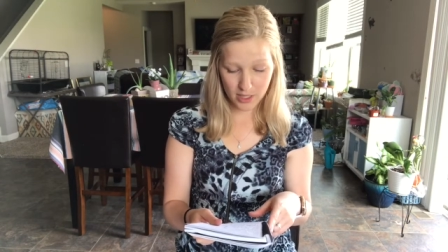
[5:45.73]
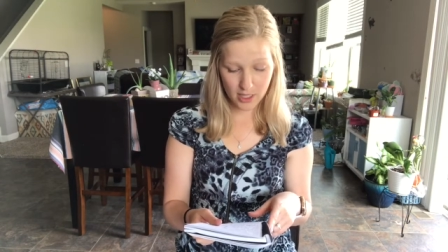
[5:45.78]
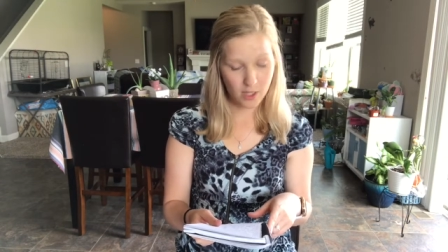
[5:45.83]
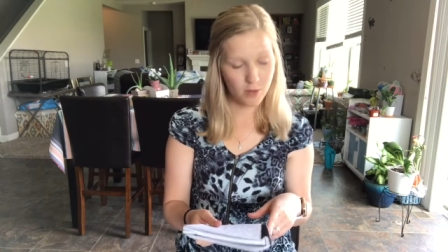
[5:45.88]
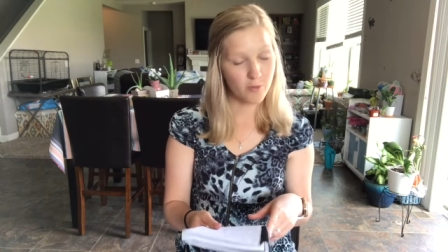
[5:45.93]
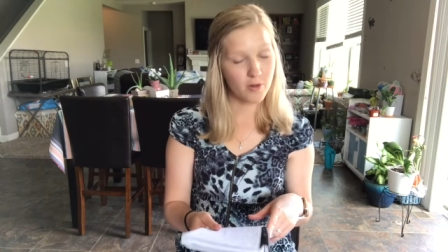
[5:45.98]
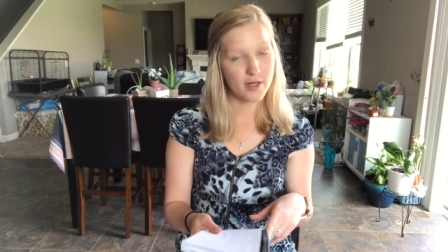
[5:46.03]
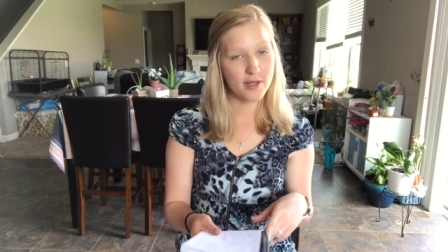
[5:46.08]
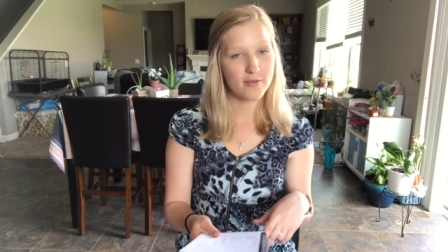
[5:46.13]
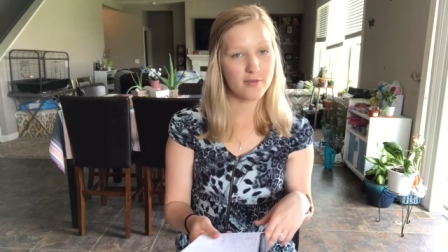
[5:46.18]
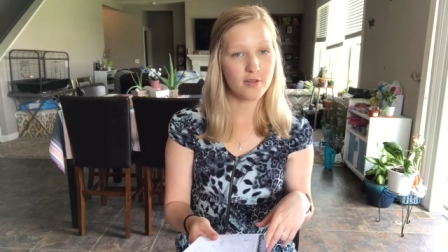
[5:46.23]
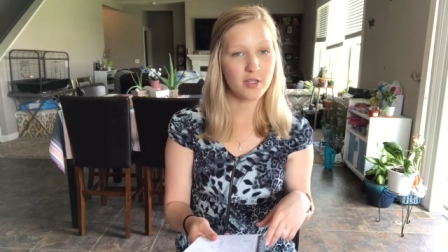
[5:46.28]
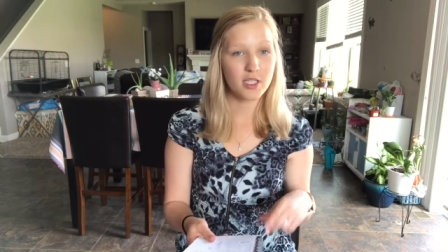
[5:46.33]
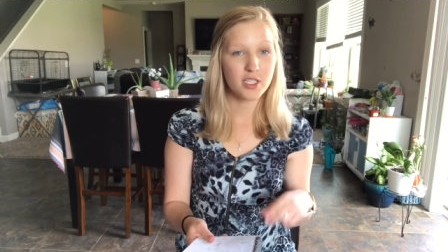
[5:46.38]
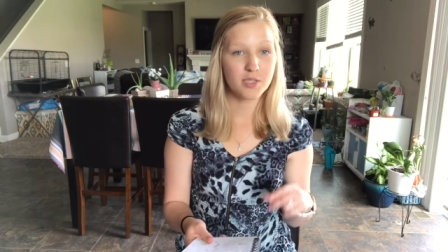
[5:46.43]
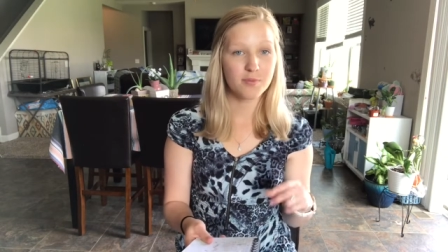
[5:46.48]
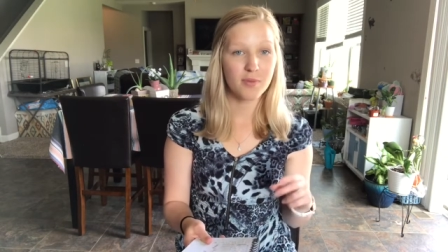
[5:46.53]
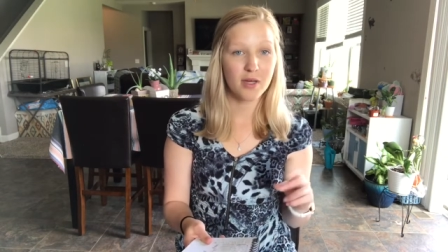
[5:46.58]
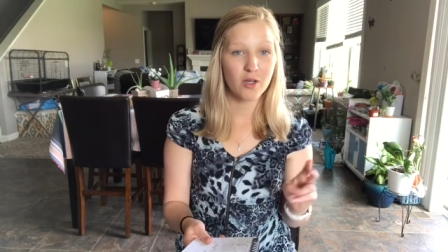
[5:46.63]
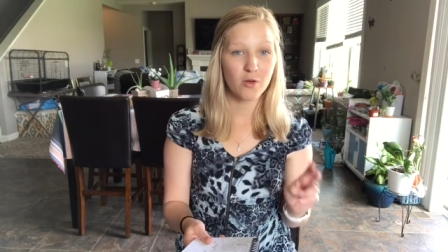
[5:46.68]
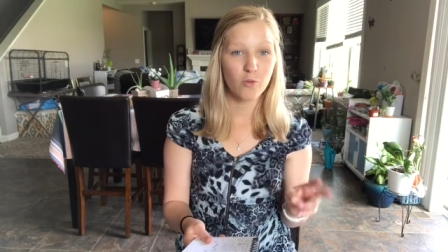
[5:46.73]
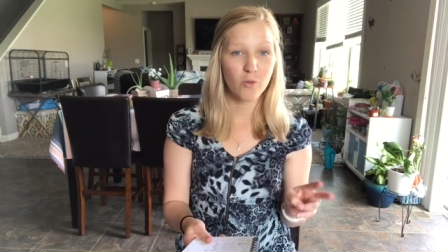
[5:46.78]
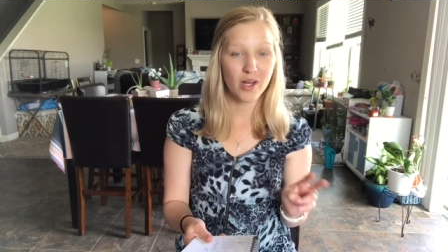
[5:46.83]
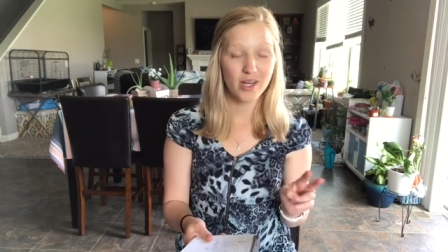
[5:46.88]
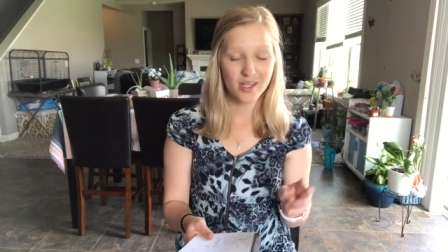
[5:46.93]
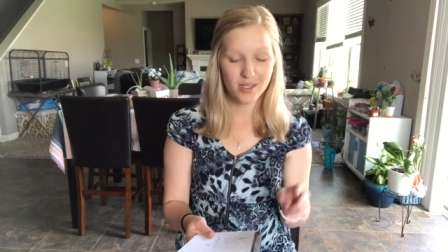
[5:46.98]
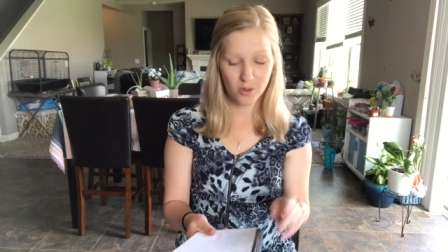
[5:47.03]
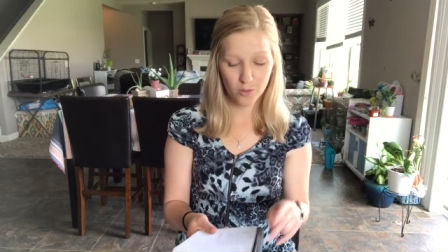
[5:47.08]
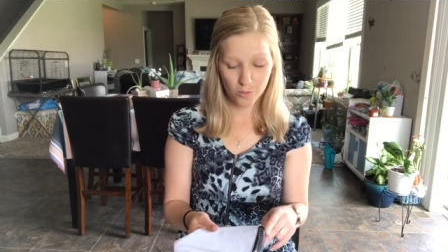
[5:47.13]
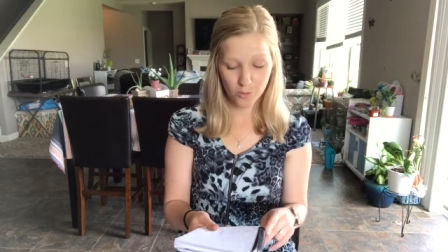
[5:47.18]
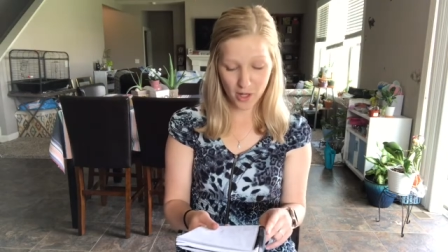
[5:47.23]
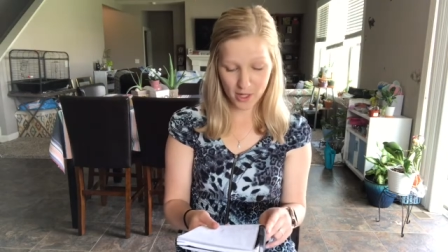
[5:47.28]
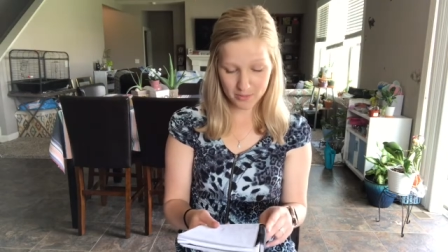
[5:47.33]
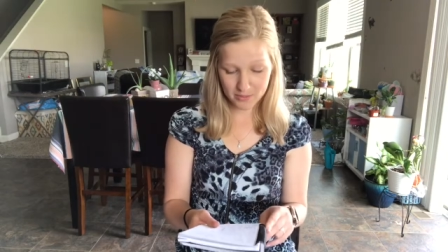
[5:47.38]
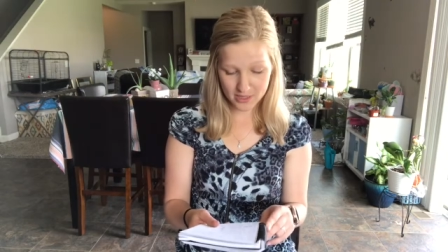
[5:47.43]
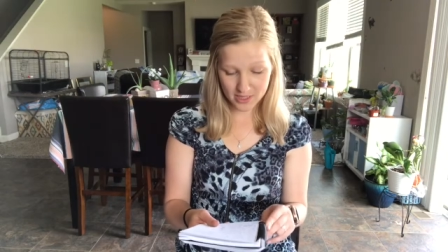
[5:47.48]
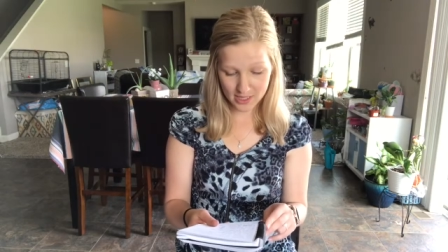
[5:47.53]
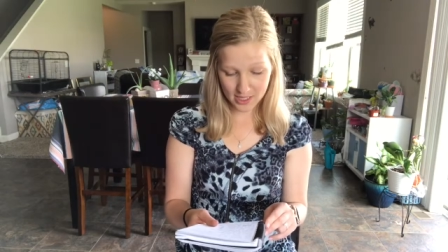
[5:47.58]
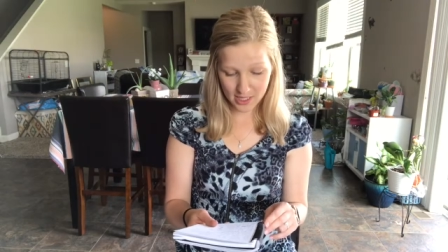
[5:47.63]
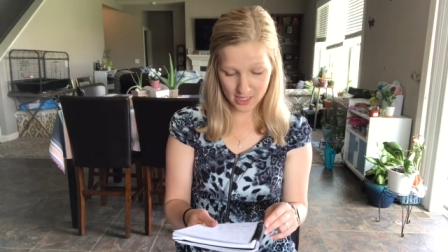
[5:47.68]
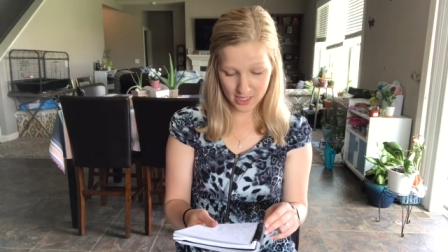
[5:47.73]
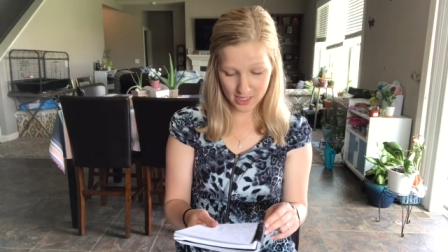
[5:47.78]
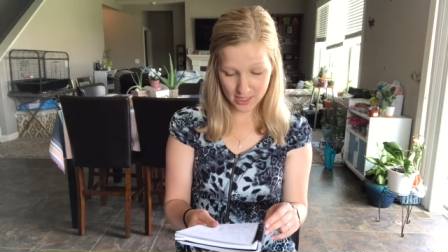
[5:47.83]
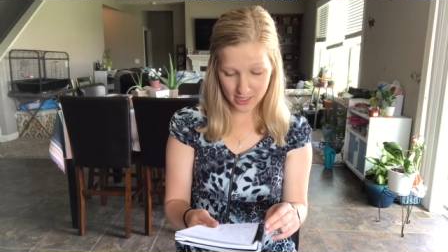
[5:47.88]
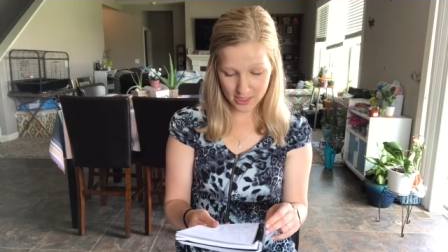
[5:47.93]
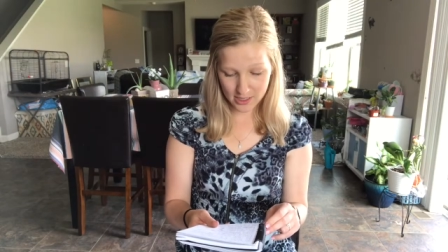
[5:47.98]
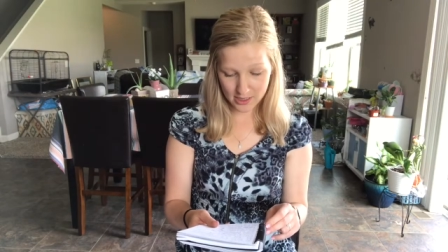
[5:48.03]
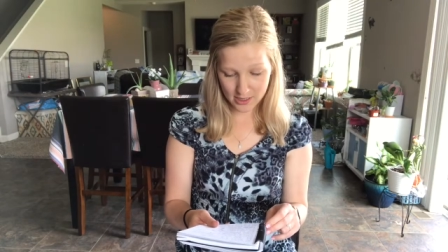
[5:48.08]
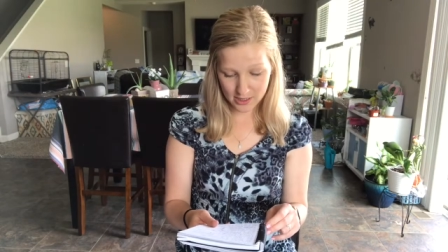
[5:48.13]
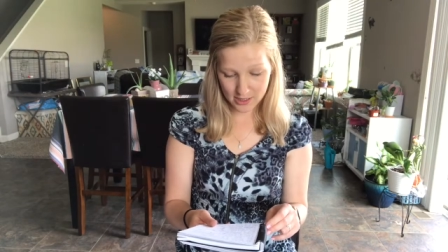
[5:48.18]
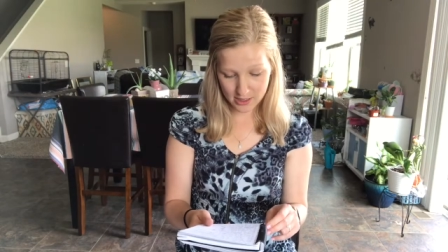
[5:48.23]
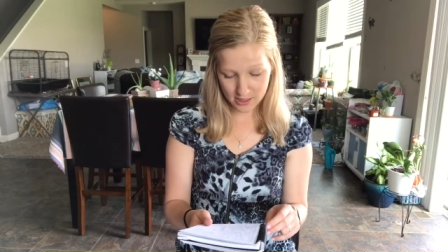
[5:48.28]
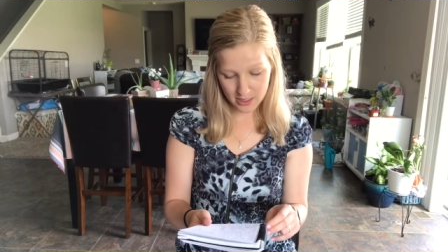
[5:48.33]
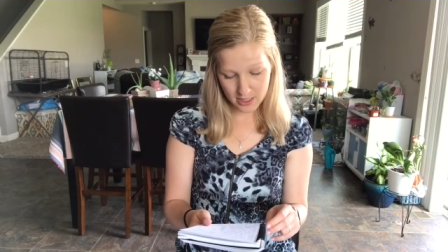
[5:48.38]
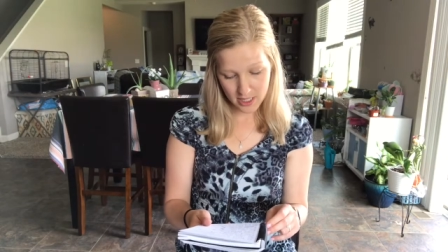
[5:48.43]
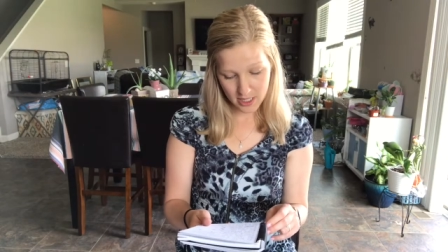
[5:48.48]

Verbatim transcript: I want to finish my wedding website.